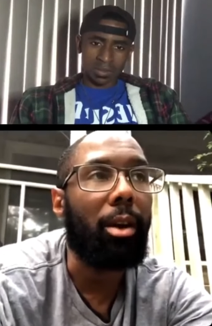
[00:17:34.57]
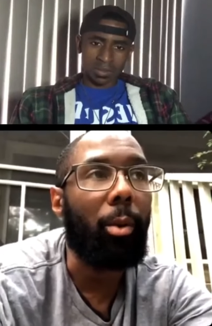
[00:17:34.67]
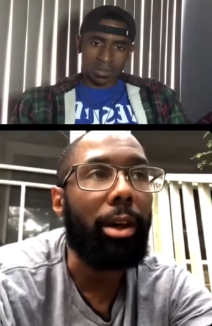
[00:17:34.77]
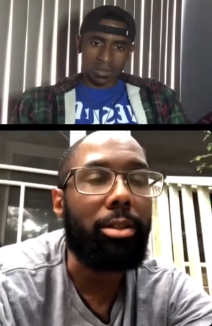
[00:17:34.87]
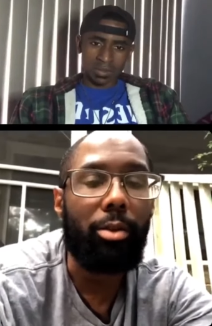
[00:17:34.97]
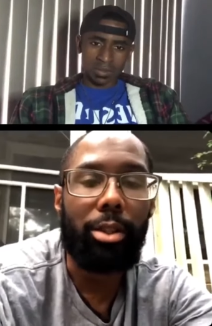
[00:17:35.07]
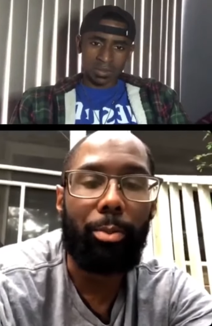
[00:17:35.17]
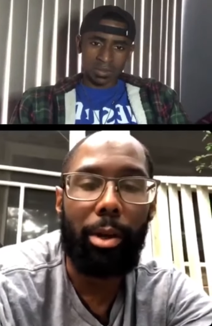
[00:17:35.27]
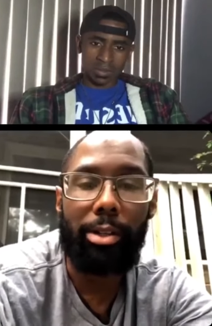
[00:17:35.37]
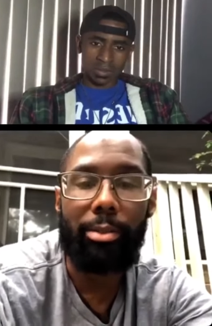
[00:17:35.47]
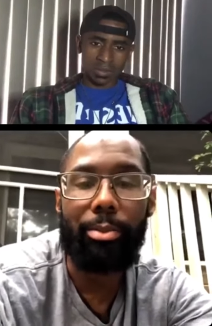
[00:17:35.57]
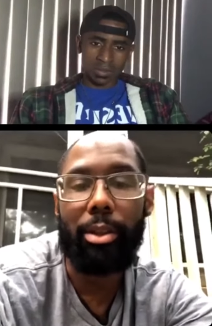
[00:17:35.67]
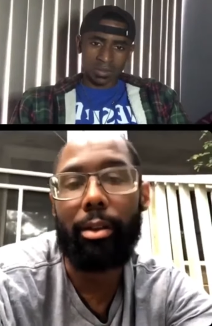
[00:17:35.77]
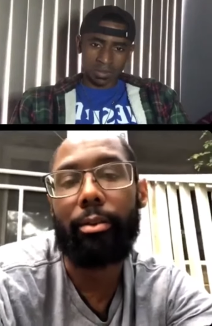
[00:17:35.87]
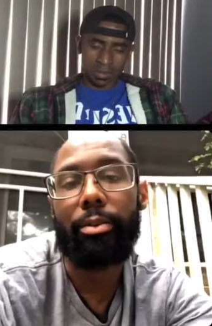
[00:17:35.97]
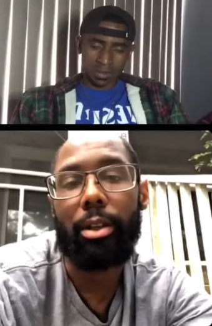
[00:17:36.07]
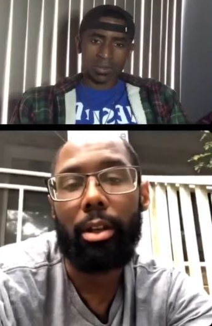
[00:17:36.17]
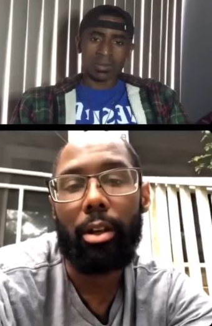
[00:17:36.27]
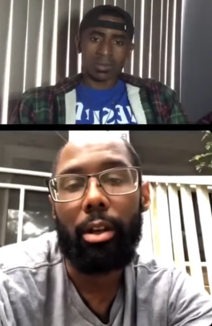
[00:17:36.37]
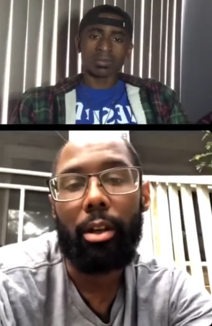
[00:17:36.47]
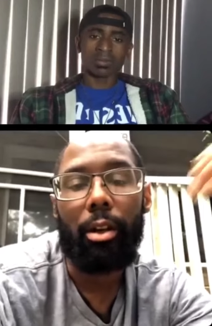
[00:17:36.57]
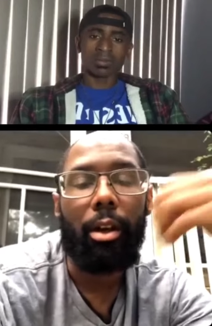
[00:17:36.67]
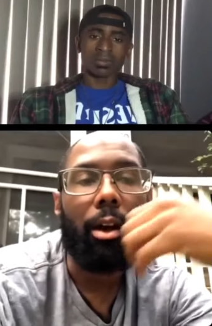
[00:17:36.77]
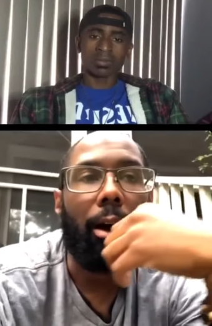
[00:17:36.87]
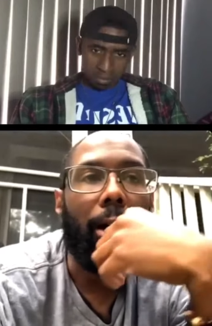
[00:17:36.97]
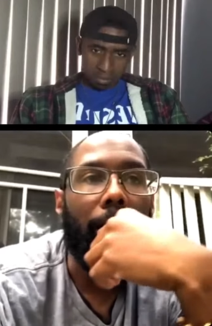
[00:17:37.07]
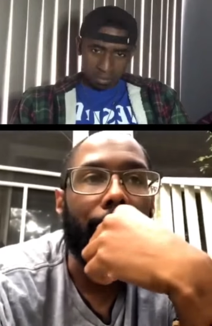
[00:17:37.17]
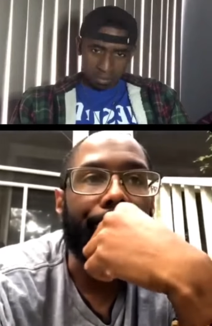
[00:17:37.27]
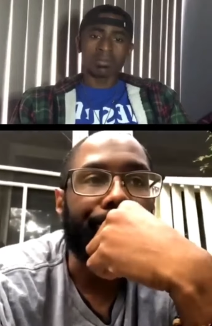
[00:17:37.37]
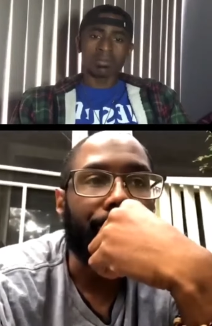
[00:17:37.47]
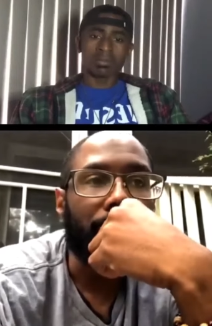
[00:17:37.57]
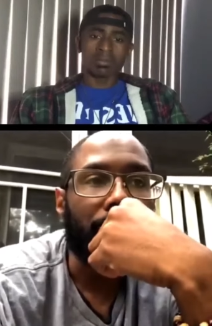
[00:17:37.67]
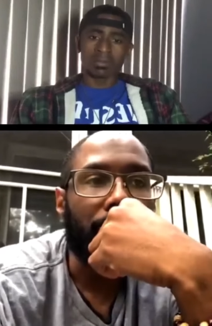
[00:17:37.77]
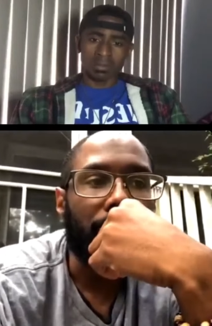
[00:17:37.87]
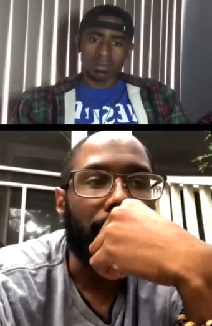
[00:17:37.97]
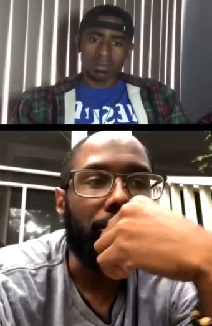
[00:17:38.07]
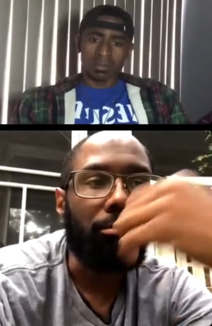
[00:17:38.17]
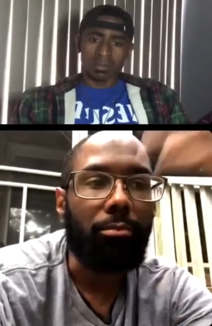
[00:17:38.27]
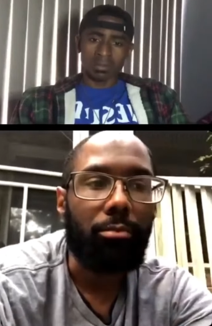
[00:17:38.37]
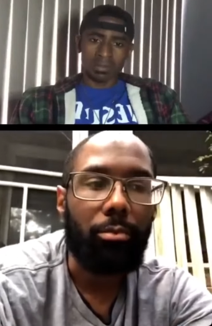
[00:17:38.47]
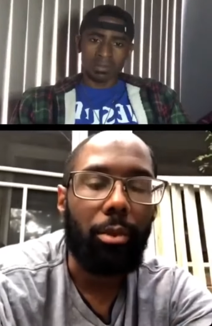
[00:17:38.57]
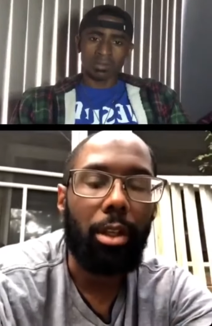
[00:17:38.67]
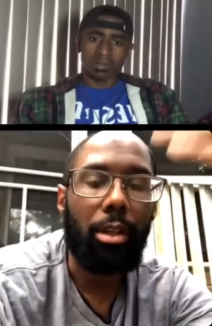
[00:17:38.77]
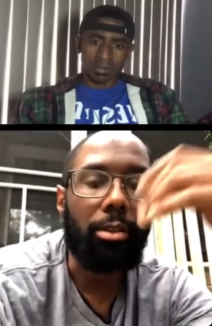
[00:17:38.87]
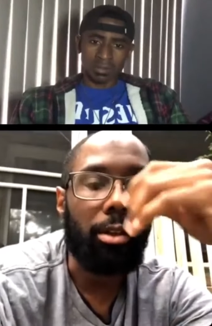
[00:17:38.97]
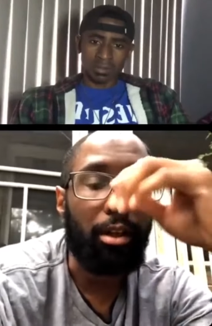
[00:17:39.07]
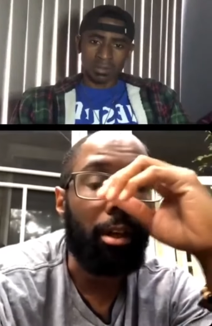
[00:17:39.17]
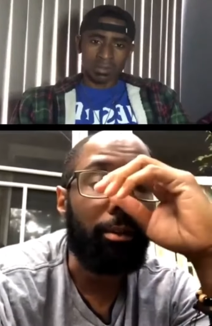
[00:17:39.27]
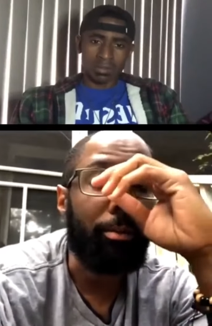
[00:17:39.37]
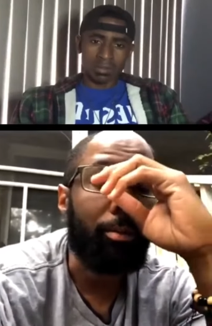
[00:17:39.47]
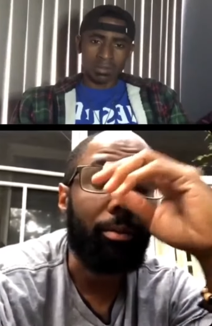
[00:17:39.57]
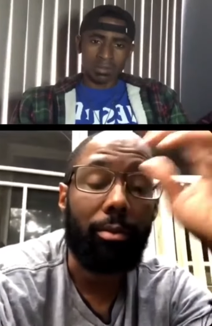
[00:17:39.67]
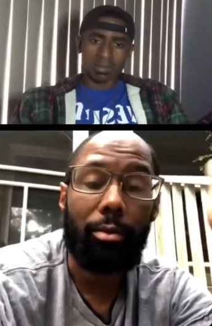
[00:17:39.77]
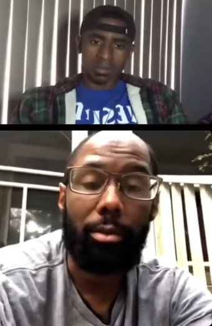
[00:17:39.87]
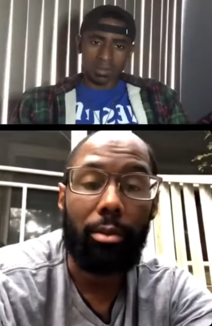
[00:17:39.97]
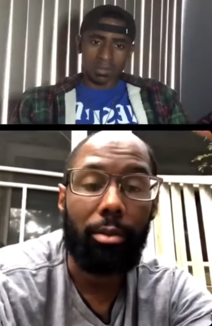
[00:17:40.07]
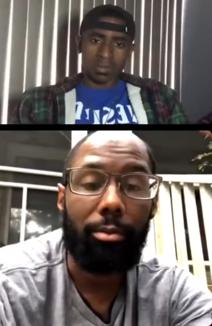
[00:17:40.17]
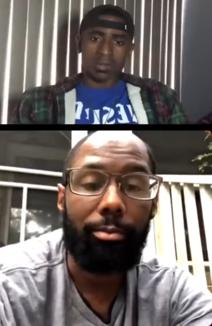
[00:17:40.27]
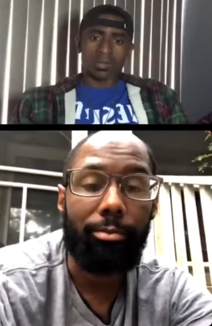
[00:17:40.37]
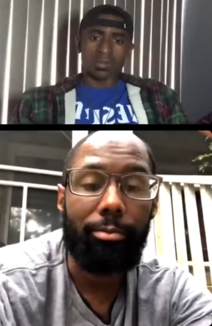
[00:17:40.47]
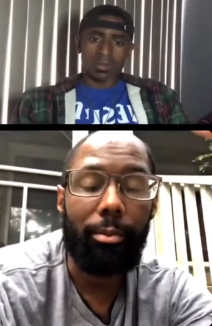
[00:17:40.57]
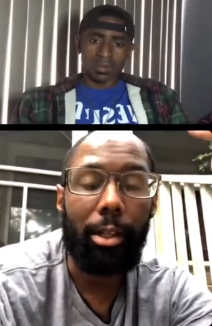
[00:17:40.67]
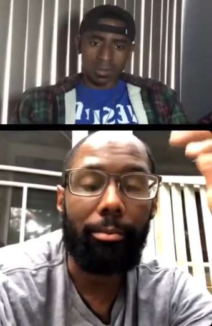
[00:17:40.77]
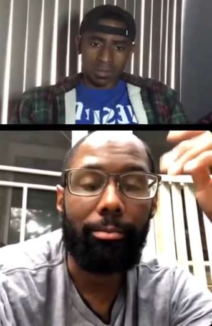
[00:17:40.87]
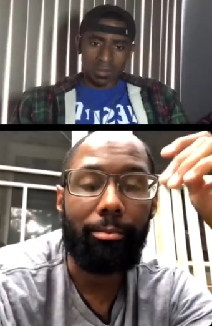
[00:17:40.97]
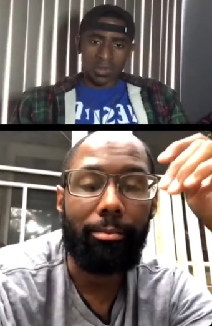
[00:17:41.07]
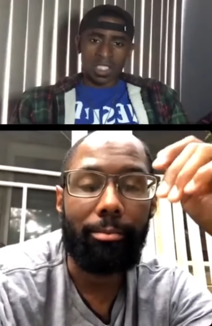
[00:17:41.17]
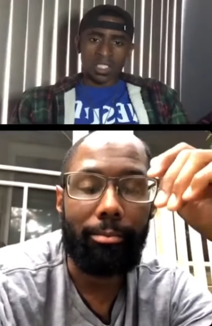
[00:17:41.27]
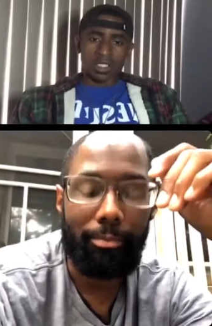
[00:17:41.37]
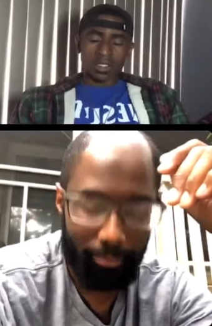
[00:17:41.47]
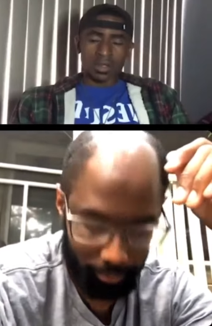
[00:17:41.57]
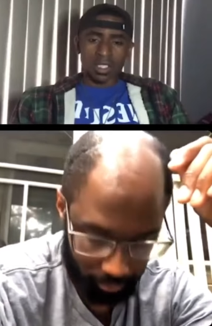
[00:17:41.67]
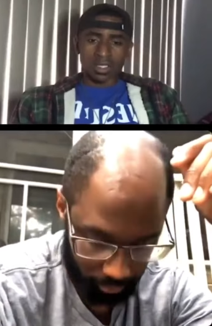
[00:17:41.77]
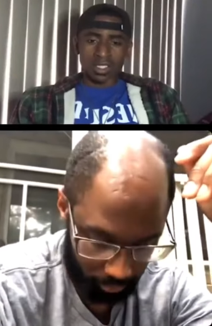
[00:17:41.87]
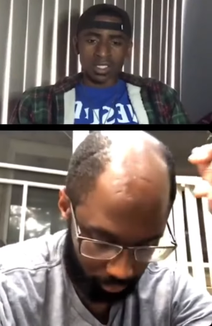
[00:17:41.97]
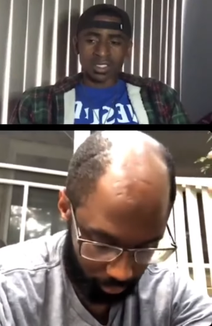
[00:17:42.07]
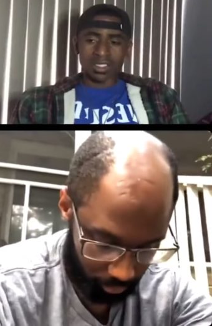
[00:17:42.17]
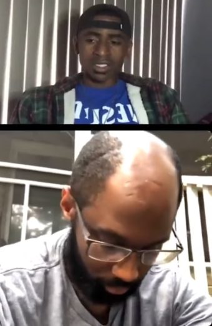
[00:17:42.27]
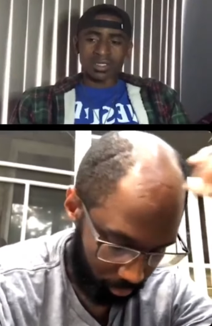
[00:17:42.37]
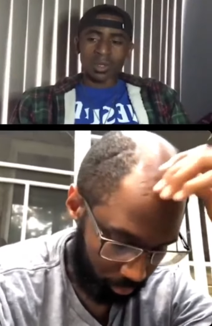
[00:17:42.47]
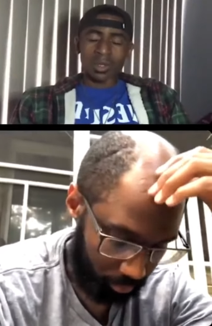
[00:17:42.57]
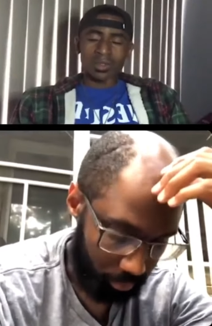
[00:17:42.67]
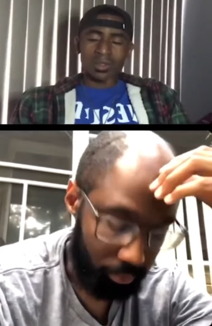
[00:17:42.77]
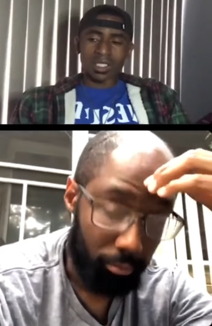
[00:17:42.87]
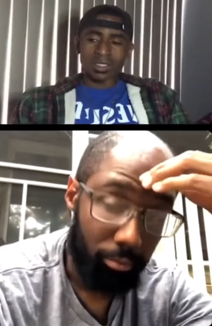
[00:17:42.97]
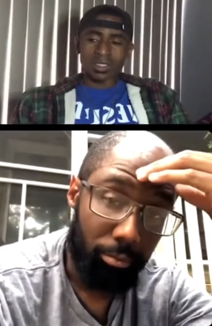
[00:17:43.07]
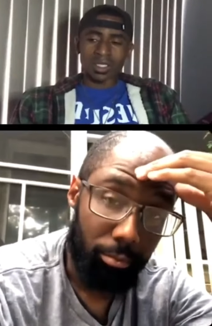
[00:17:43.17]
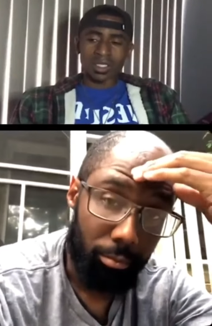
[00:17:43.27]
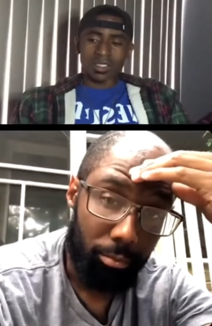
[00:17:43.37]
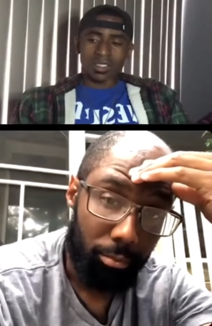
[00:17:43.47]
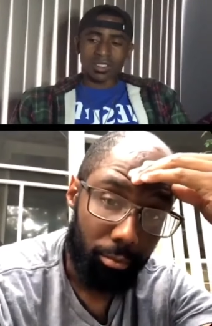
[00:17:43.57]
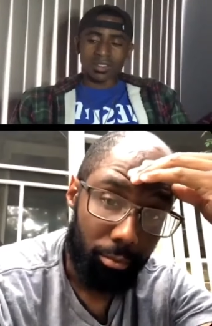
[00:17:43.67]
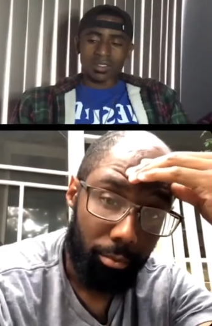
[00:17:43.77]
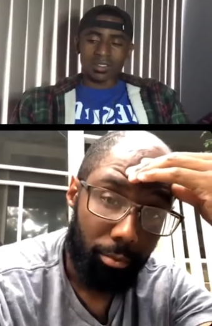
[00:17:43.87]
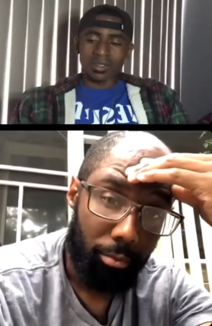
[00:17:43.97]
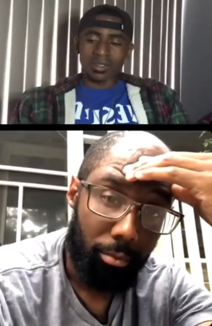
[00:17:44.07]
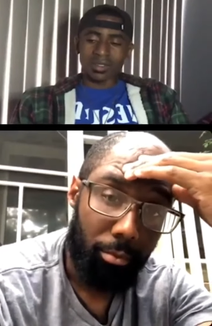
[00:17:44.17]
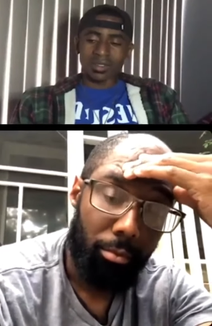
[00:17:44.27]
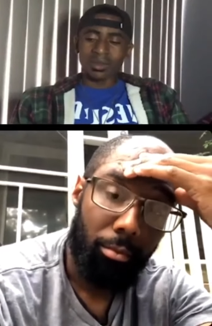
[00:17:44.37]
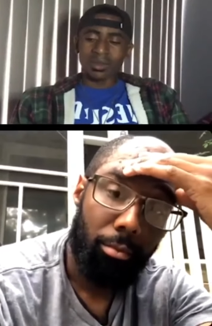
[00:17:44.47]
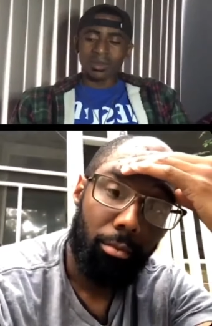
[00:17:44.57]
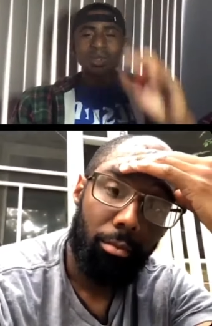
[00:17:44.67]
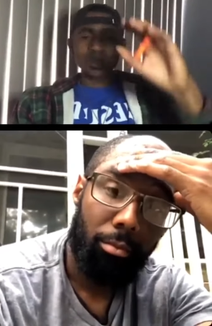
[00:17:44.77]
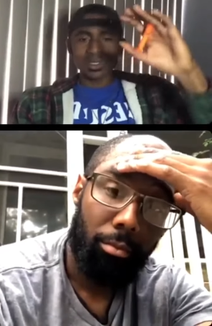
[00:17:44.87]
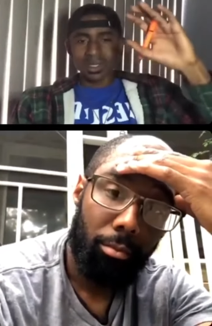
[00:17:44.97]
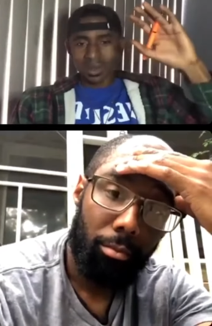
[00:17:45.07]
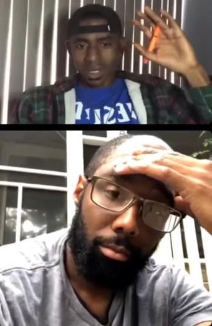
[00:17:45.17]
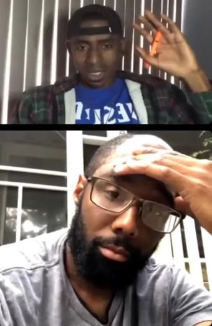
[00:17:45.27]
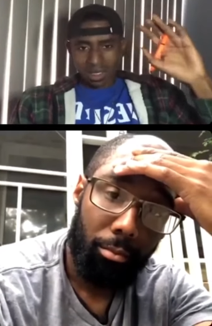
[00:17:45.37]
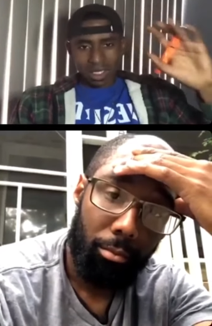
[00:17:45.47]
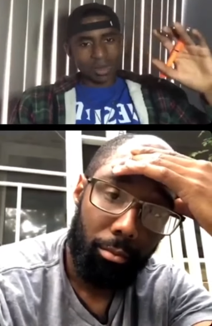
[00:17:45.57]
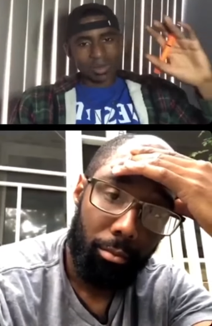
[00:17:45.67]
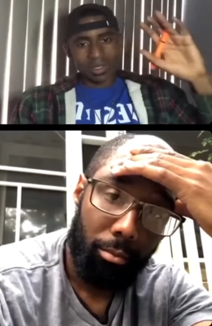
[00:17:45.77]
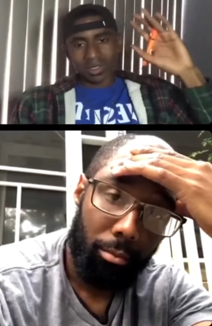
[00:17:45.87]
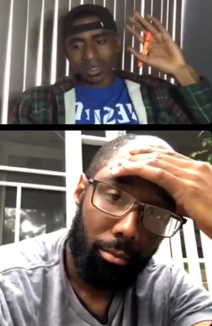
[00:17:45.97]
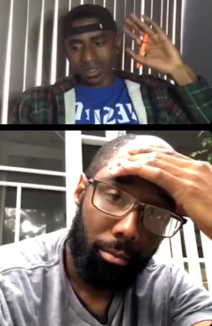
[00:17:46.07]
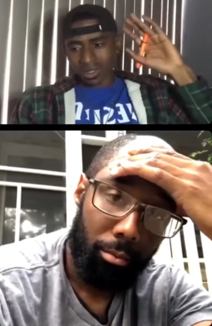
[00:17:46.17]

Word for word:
Speaker 1: a way to express themselves. Um, you know, so yeah.
Speaker 2: Mm. Yeah. So it's it's it's the motivation of people, you know, needing help and you're